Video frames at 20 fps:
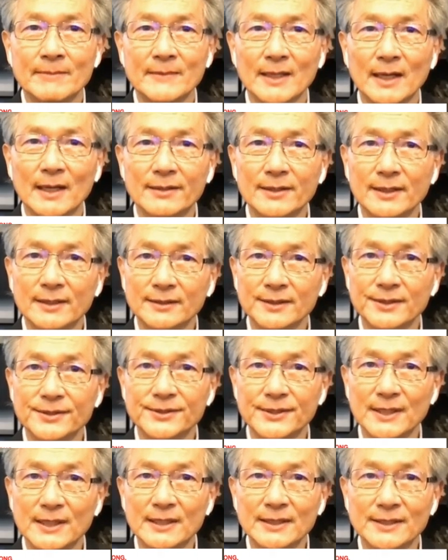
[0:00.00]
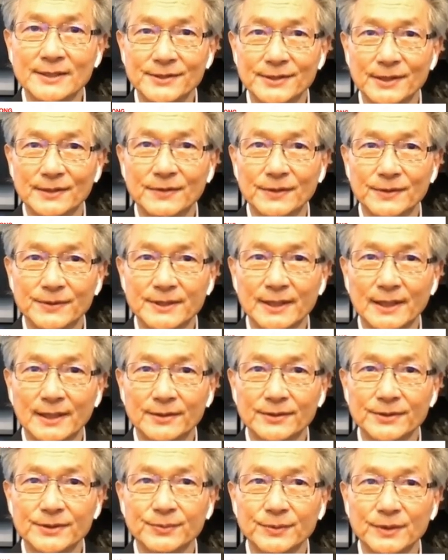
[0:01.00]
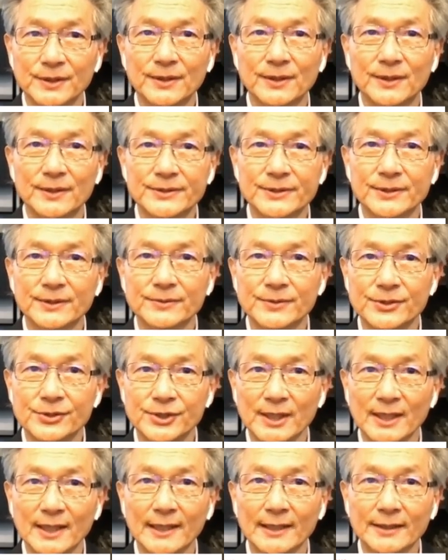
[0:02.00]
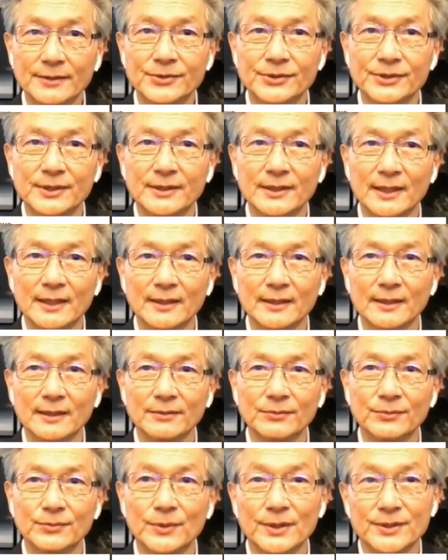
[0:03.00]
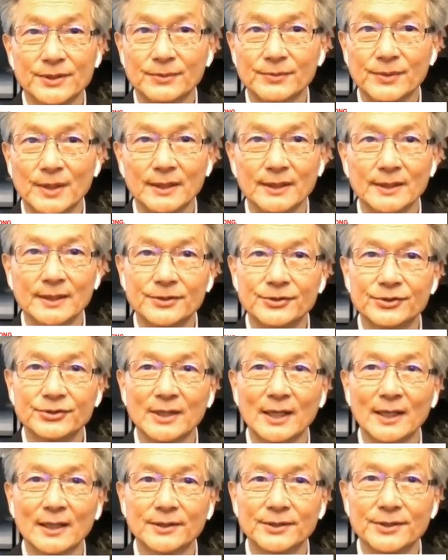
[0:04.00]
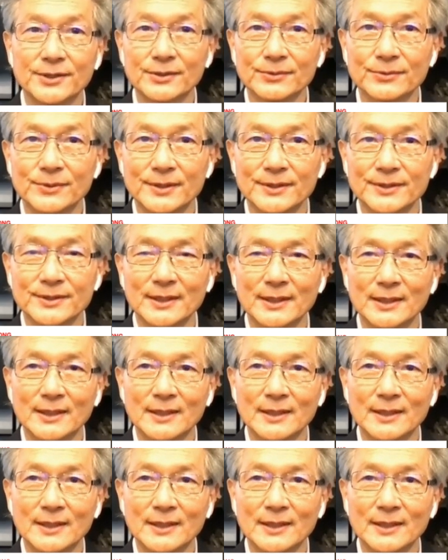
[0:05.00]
I think designs of hotels will also change. There was already a trend towards